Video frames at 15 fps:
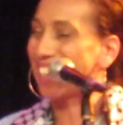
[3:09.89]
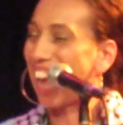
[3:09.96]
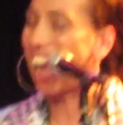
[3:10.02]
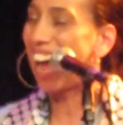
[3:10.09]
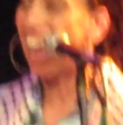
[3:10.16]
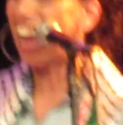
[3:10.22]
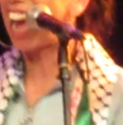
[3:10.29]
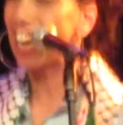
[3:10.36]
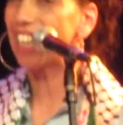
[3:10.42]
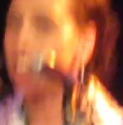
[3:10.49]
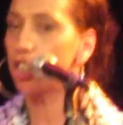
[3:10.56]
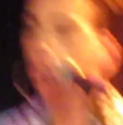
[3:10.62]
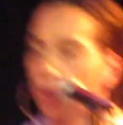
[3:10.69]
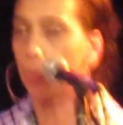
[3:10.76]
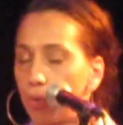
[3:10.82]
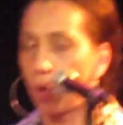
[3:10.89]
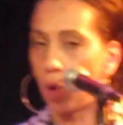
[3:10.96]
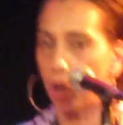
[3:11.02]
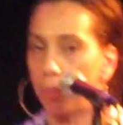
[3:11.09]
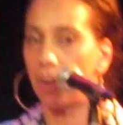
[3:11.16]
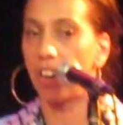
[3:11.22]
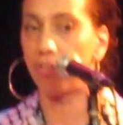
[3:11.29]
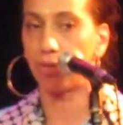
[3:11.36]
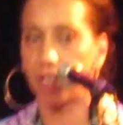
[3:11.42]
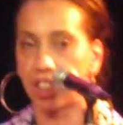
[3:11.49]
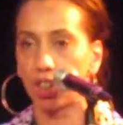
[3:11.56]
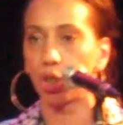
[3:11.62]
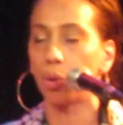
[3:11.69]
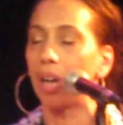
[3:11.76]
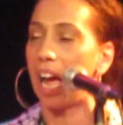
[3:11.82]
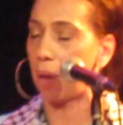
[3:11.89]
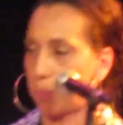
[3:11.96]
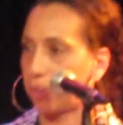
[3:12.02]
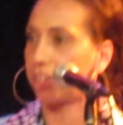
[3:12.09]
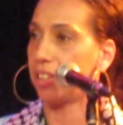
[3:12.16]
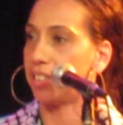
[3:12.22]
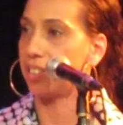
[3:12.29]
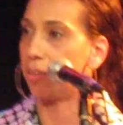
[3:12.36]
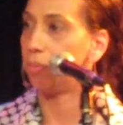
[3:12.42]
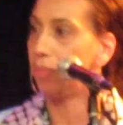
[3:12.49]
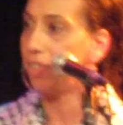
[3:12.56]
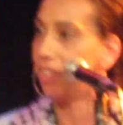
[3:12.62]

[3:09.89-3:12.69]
the highest form of racial capitalism.